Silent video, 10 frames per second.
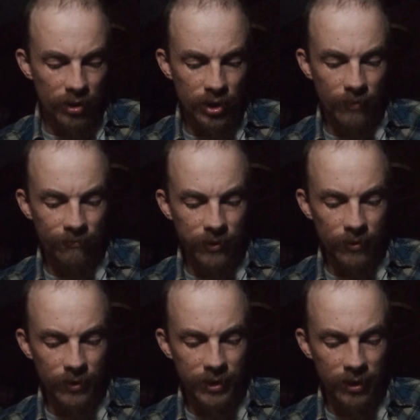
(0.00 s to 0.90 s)
Jim
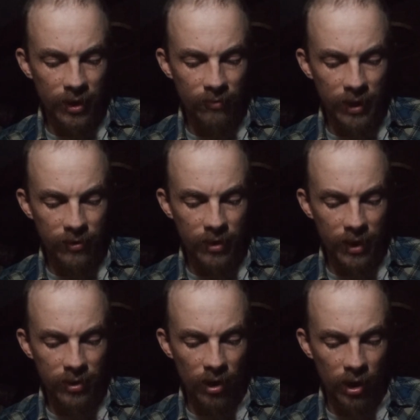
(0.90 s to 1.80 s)
Flug said he'd rather
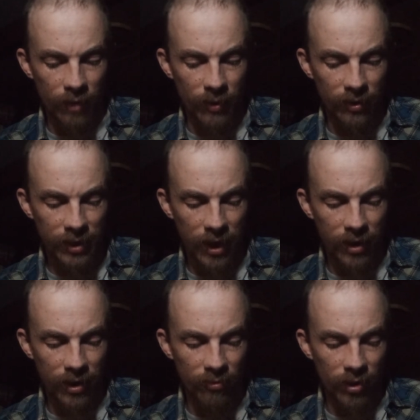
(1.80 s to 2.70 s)
not talk about
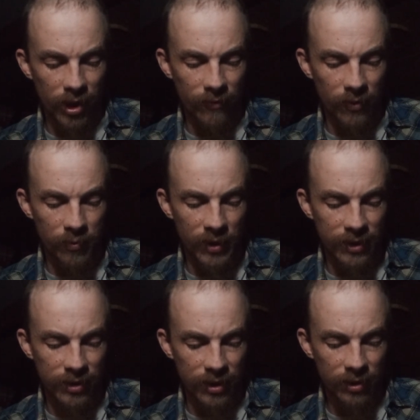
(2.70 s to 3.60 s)
Kennedy running for
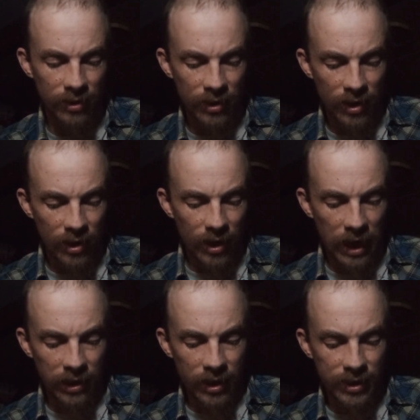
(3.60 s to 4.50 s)
president
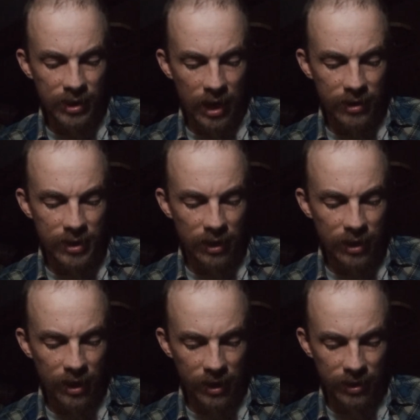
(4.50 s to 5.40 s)
at least not until
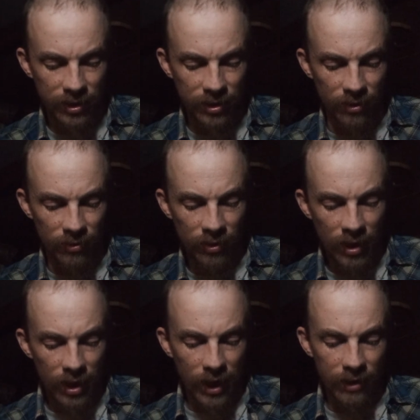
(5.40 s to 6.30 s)
he has to,
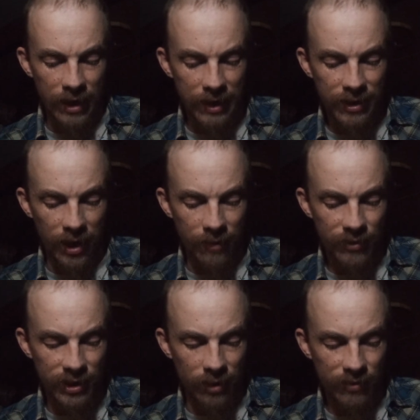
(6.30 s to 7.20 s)
and that time
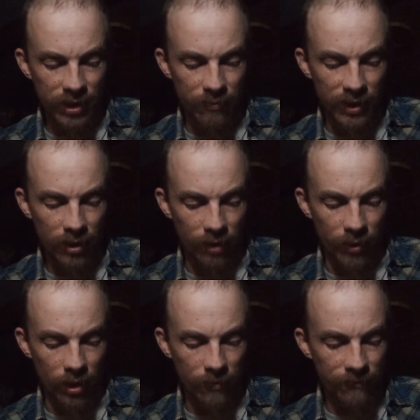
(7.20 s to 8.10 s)
seems to be
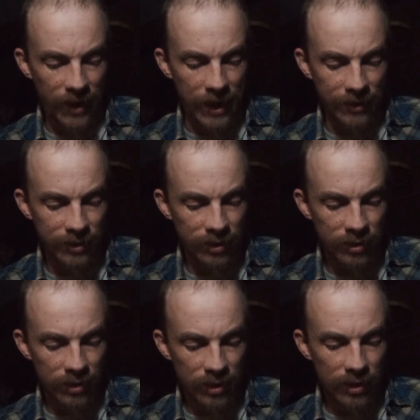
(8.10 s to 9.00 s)
coming up fast.
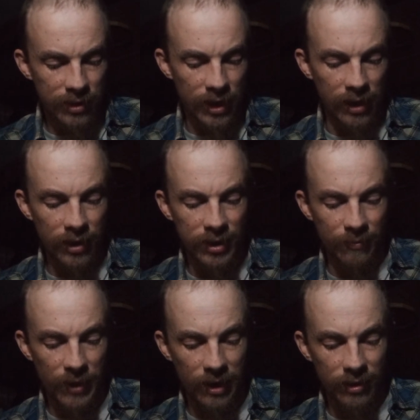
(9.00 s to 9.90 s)
Teddy is
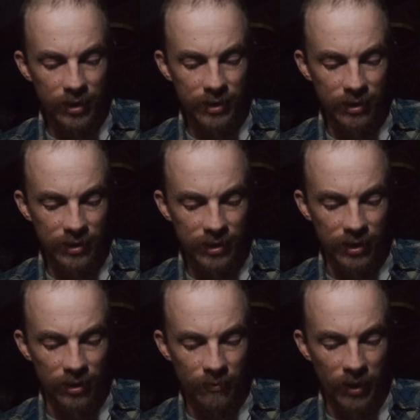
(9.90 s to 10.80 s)
apparently
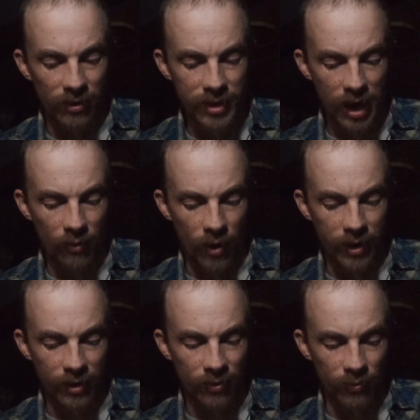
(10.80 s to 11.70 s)
sincere about not
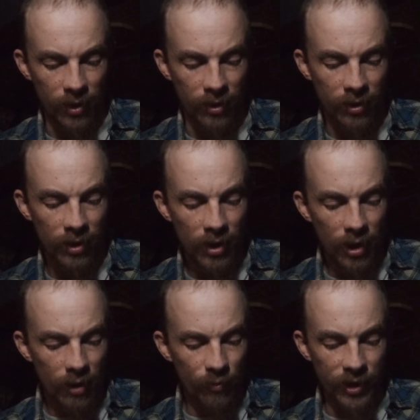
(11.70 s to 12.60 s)
wanting to run,
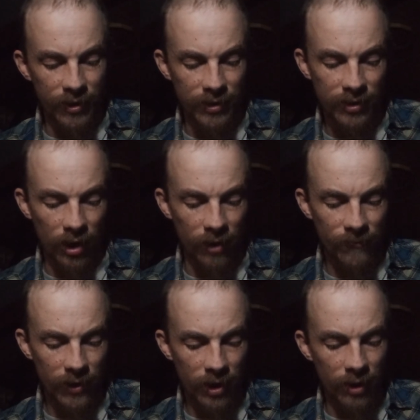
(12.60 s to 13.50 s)
but it is hard
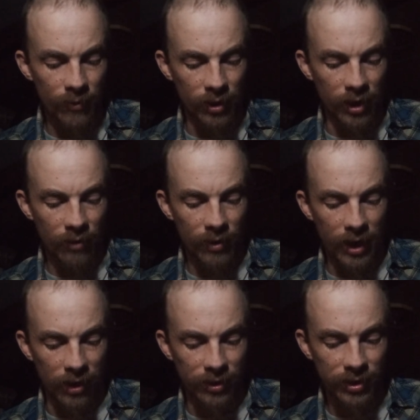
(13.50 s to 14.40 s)
for him or anyone
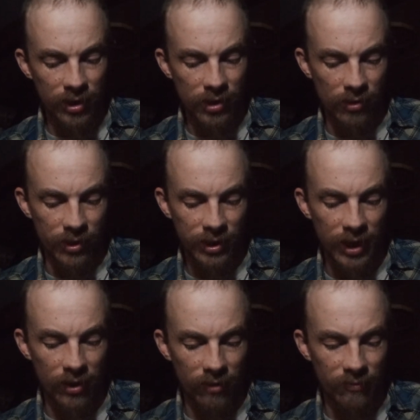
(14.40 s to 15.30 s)
else to notice
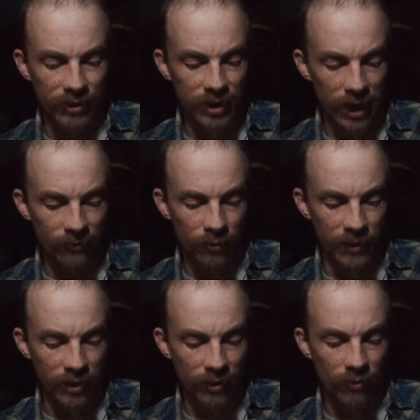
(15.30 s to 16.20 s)
that almost
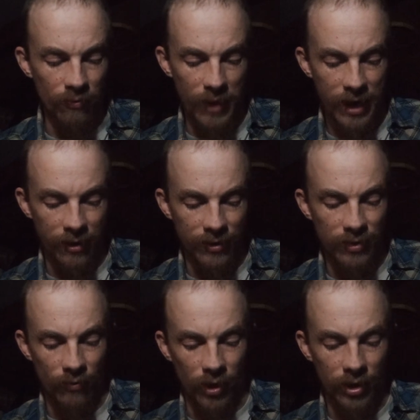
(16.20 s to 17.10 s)
everybody who matters
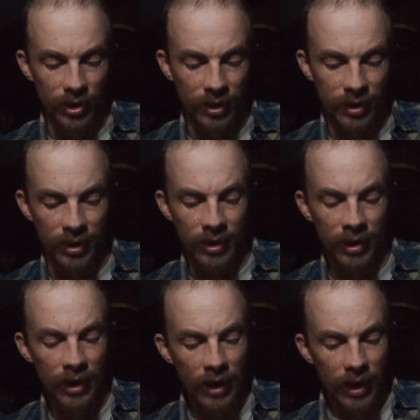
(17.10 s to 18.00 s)
in Washington
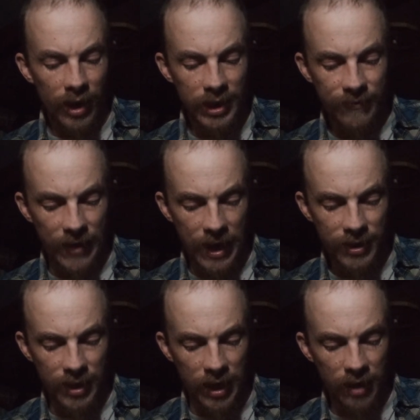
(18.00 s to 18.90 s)
is
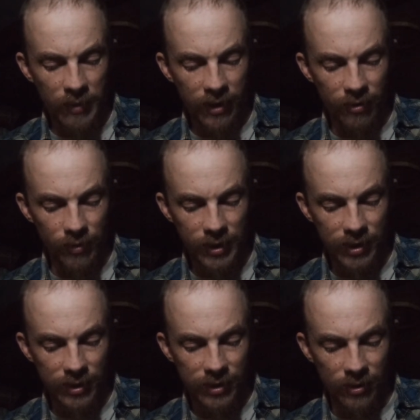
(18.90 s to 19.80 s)
fascinated by the
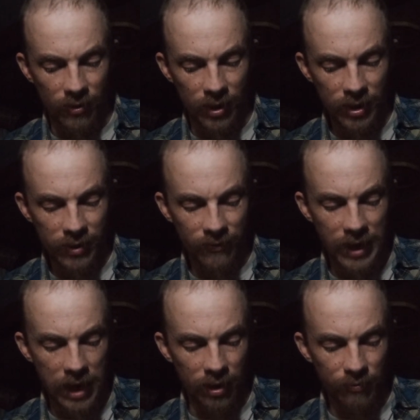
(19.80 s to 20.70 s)
recent stories of
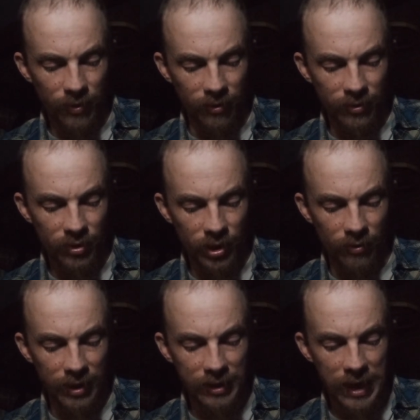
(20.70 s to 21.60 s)
Gallup polls
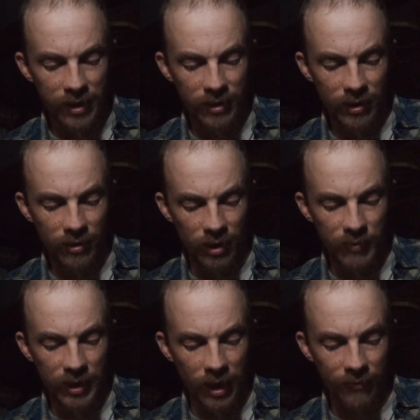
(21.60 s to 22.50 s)
showing Kennedy
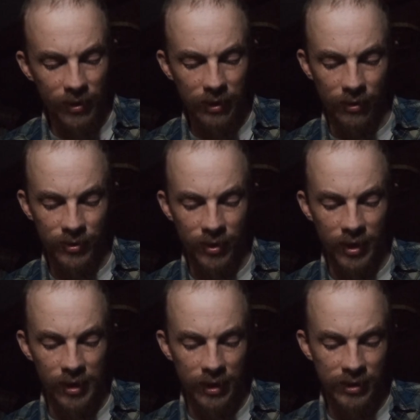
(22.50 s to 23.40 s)
creeping ever closer to
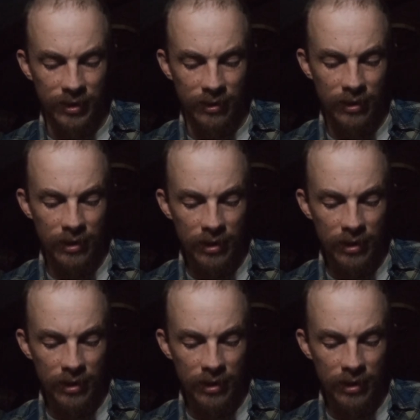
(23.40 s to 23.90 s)
Nixon.